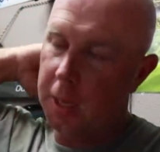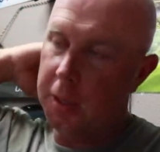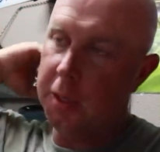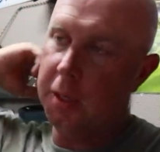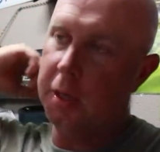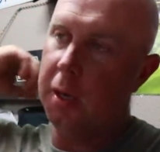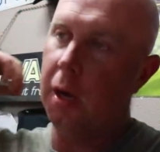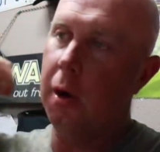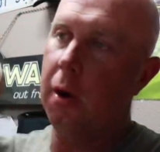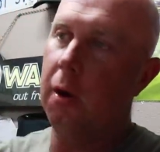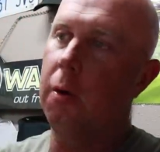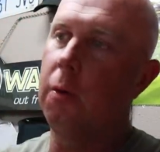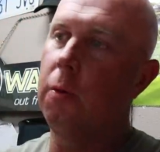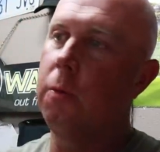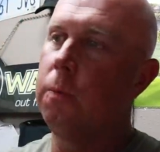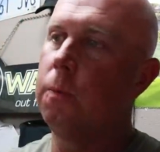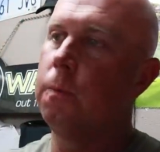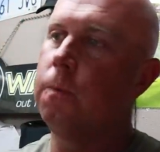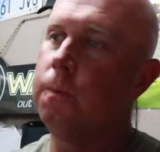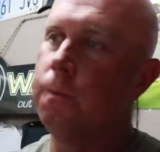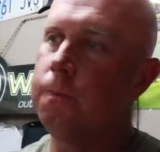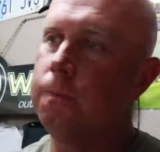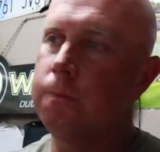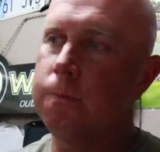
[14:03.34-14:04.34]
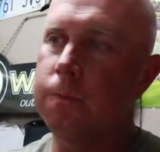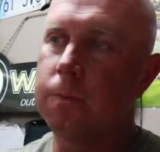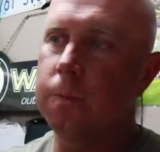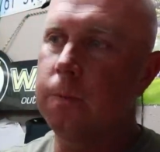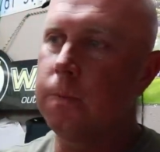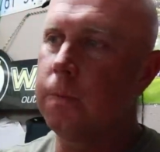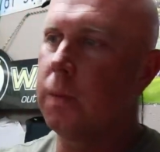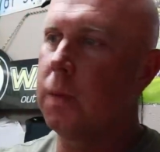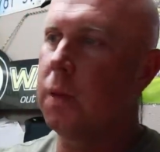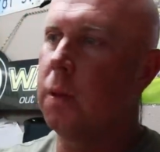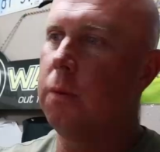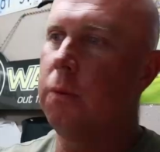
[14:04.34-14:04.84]
you know,
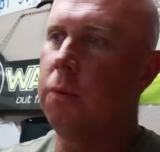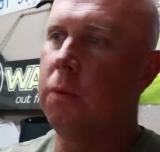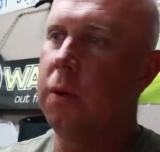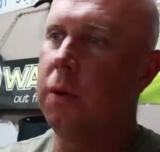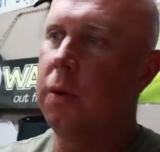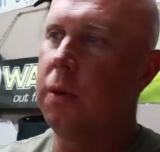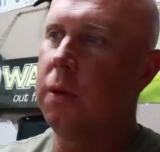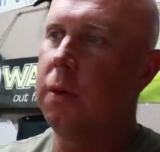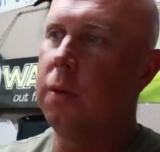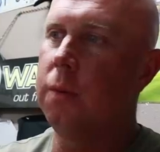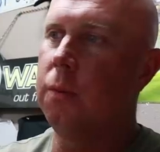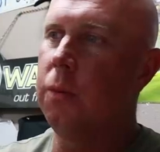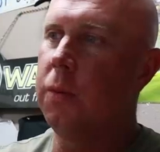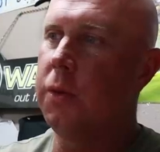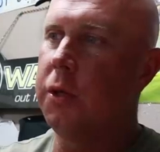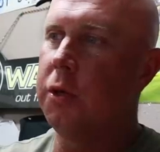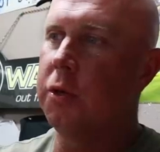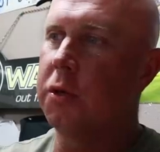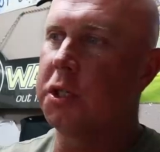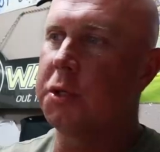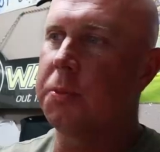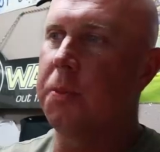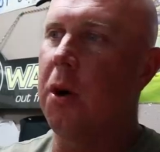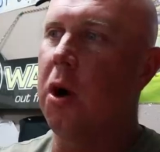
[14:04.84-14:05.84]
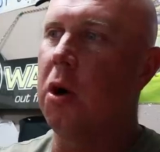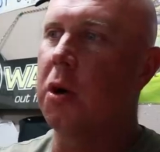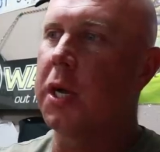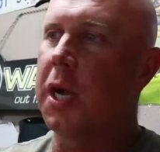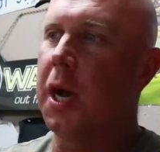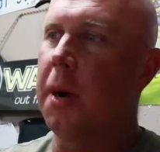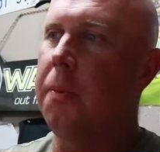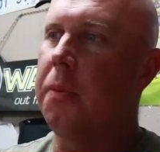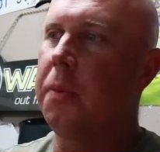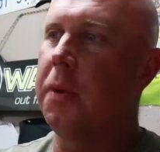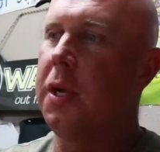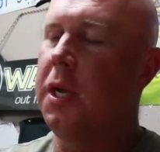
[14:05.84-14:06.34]
when you're a small
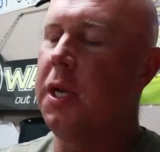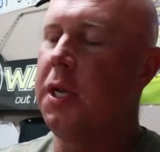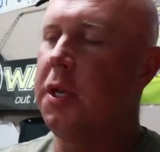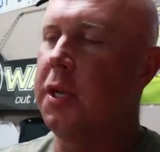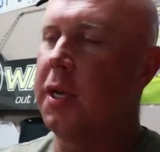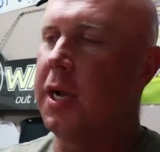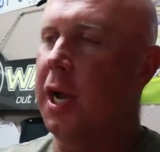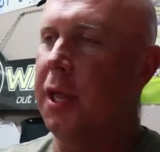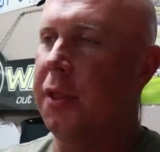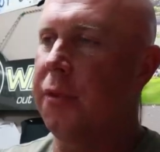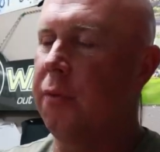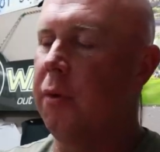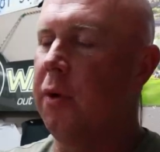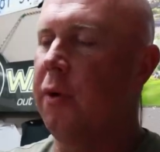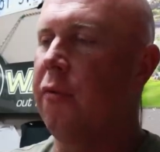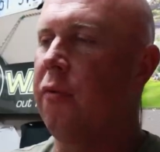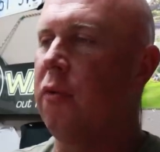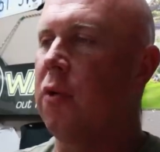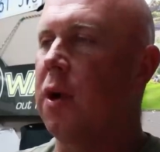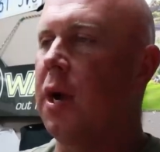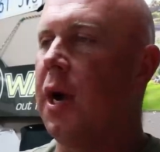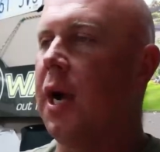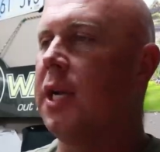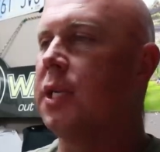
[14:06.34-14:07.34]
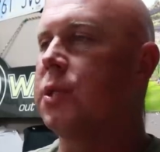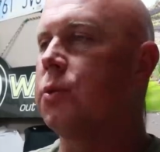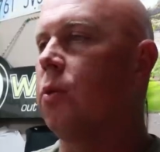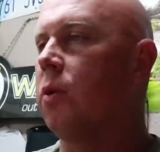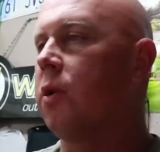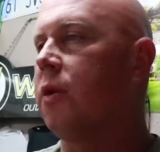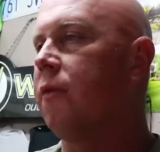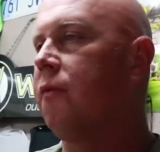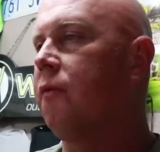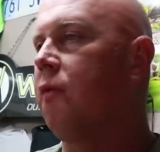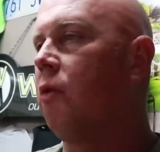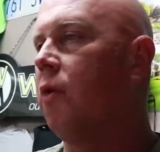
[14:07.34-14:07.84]
company, you got three or four guys
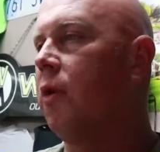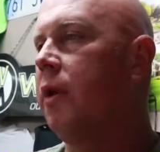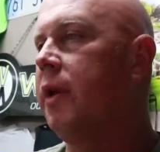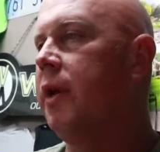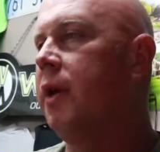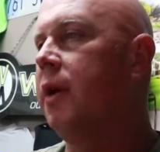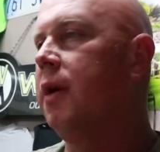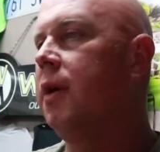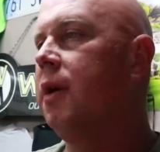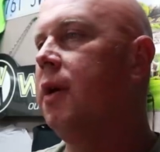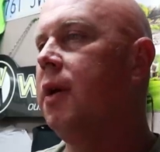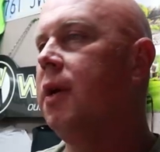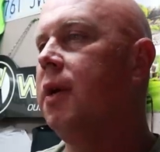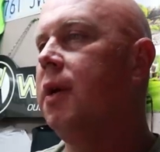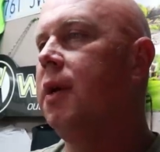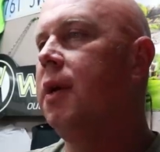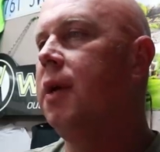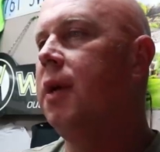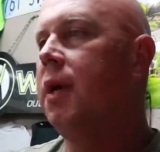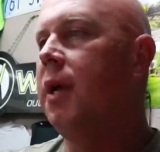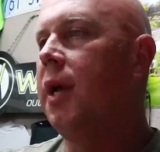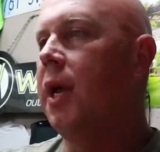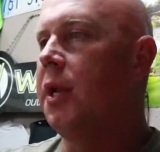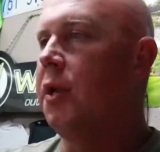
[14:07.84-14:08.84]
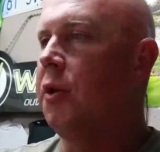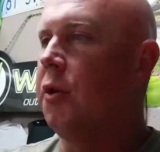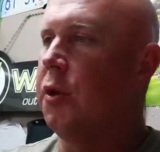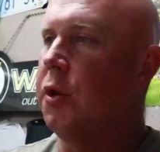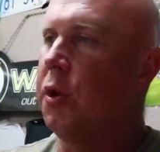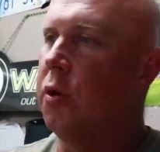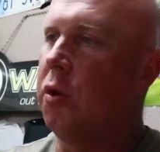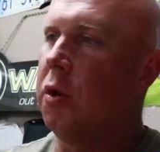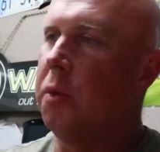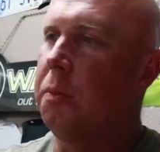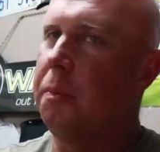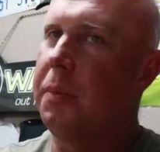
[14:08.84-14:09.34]
working for you, and you're
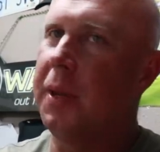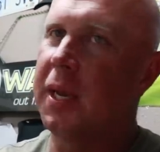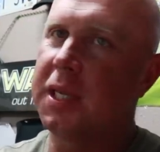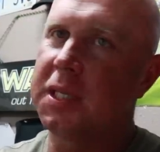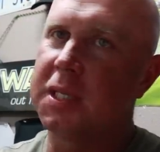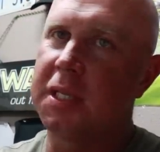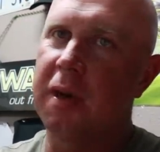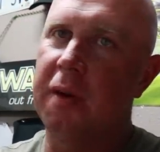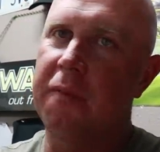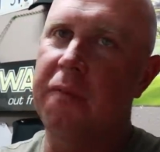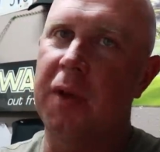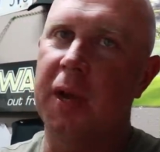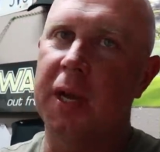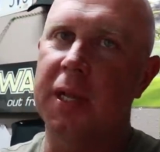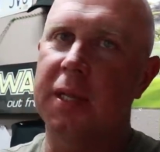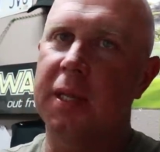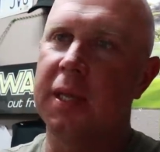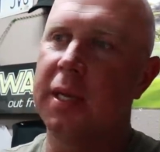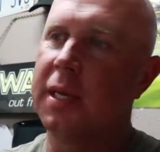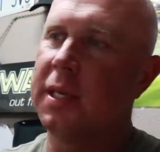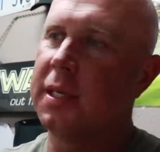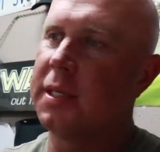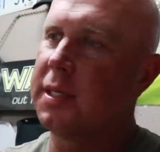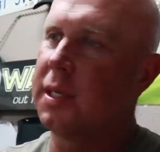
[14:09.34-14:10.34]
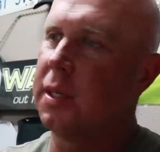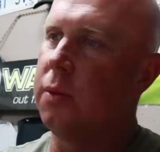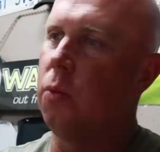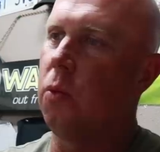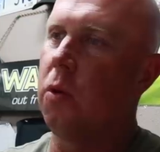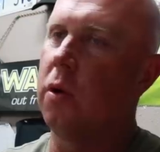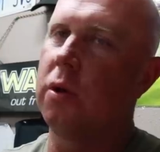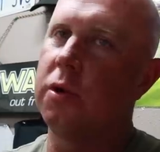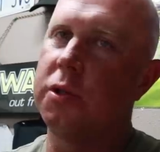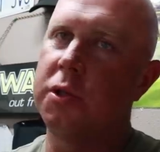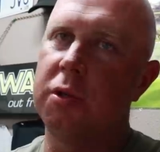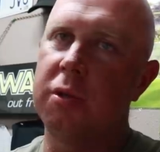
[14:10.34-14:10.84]
doing big stuff like this, and
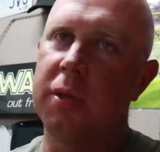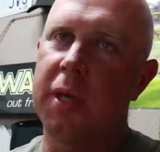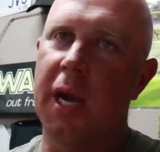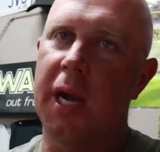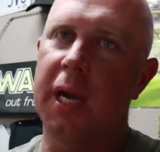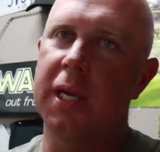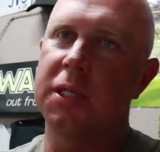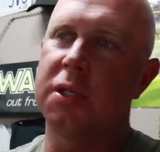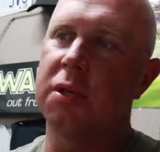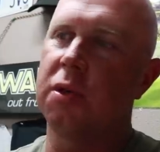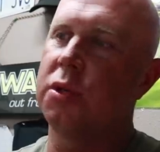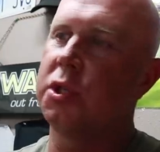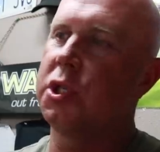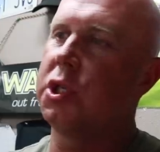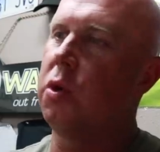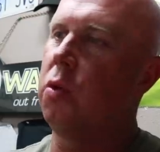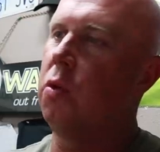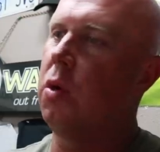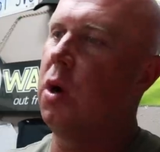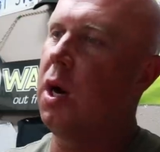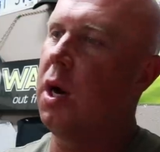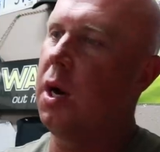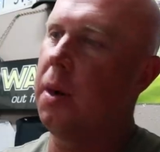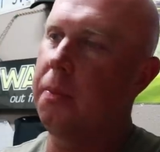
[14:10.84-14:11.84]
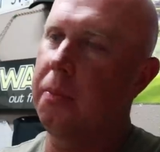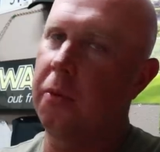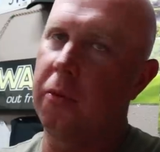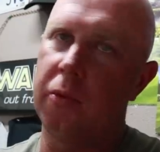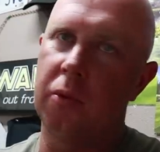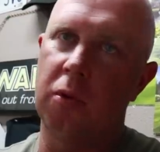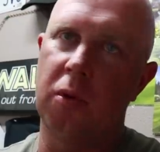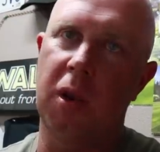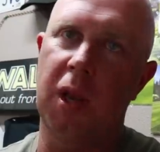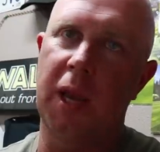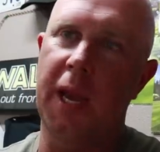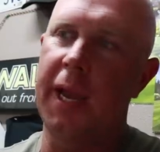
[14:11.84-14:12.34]
one or two guys don't show up, or
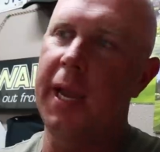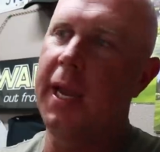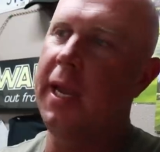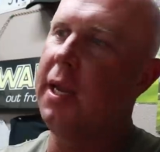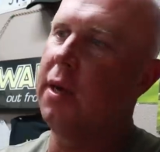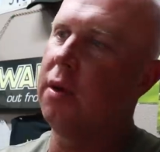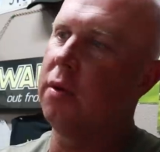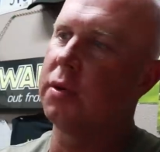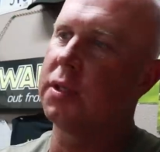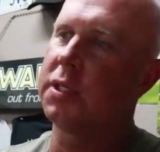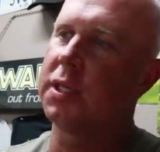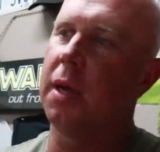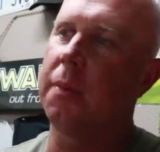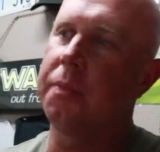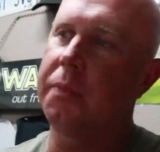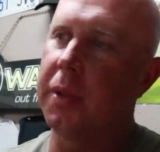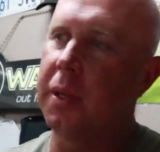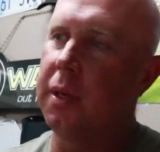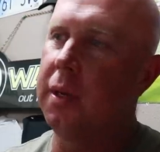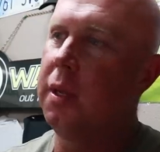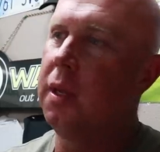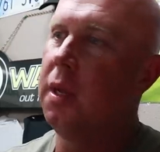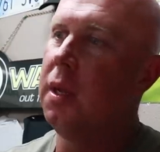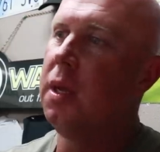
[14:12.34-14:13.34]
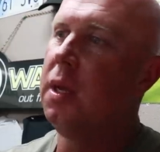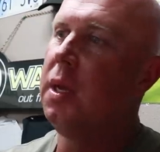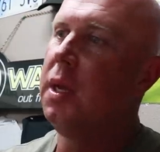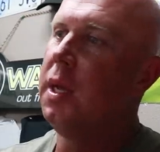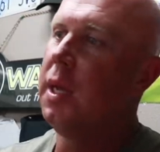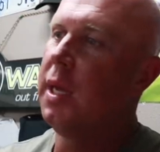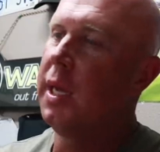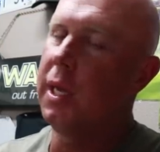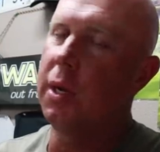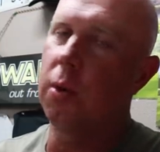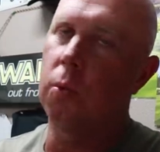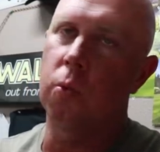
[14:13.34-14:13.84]
they're late or something,
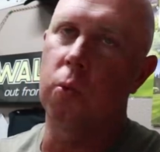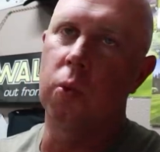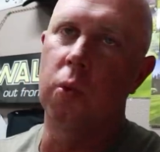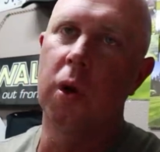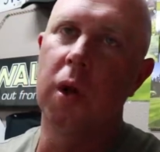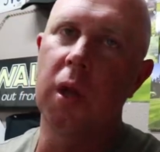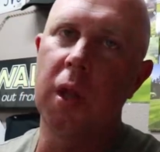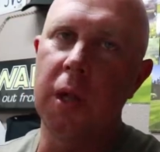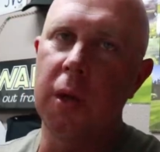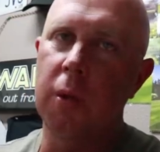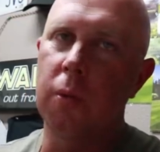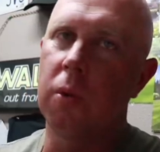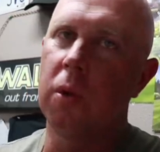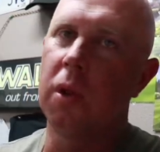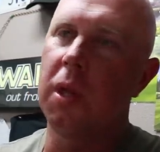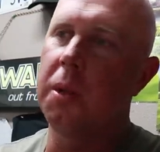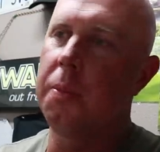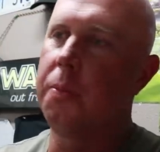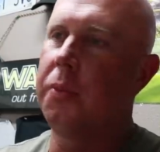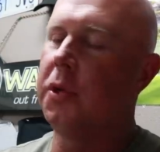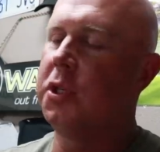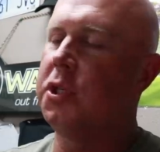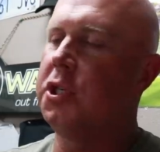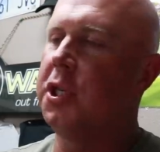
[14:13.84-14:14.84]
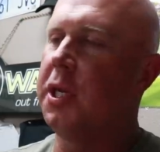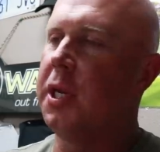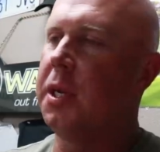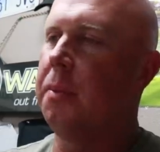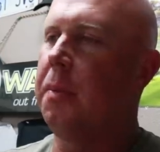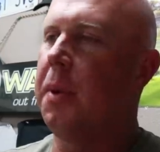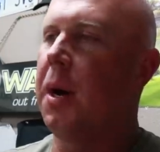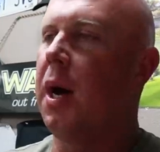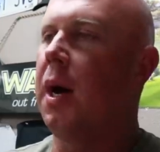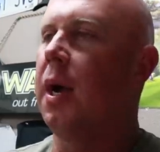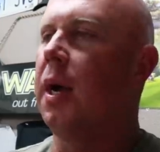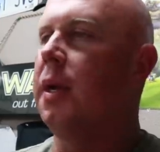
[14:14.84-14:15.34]
it really, really puts you in
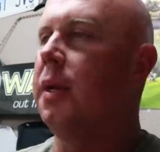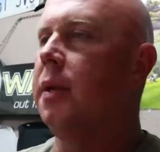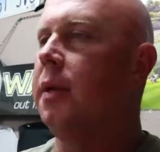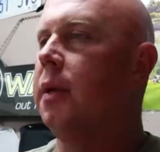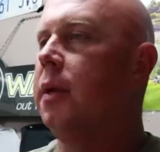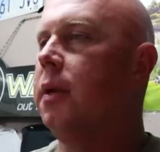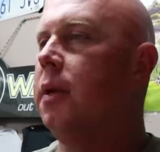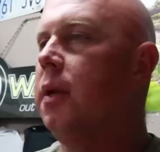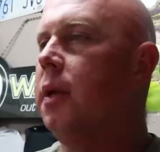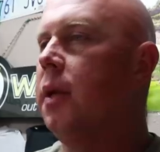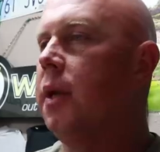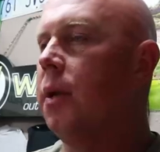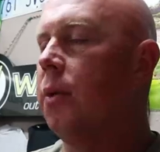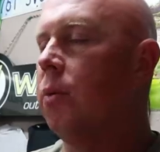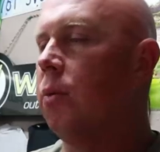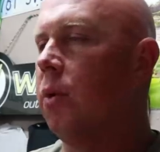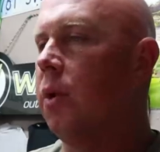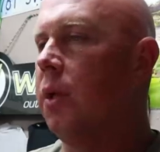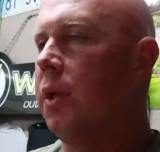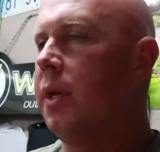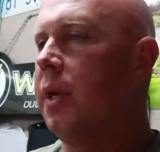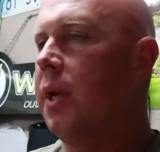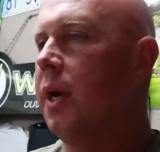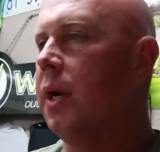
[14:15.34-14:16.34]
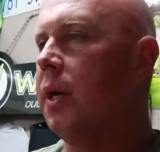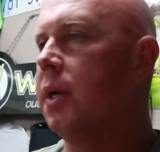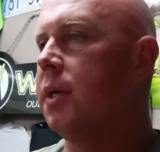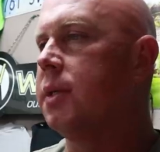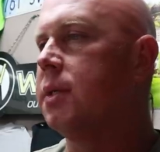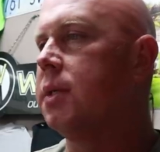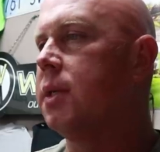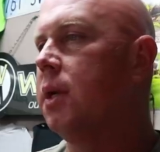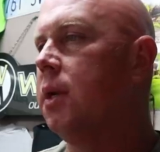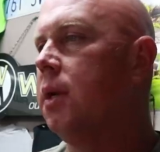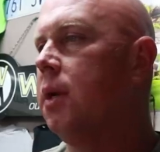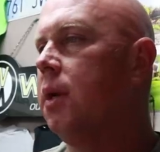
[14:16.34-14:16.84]
a bind. It really
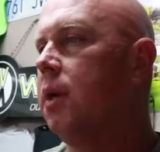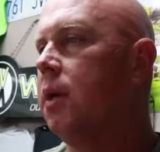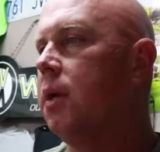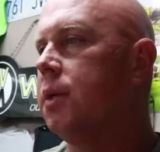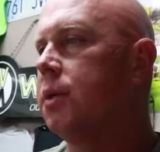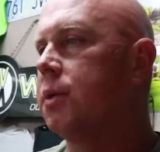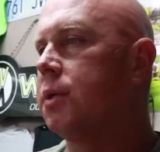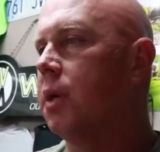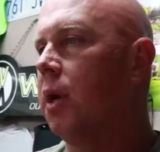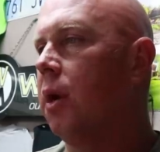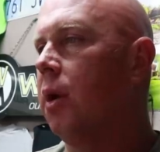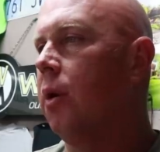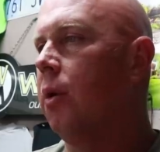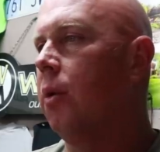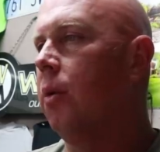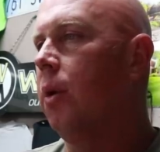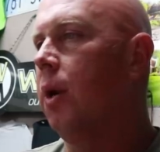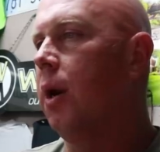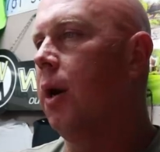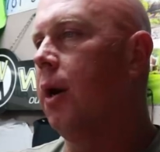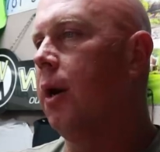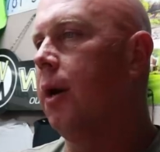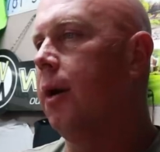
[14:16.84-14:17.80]
does. So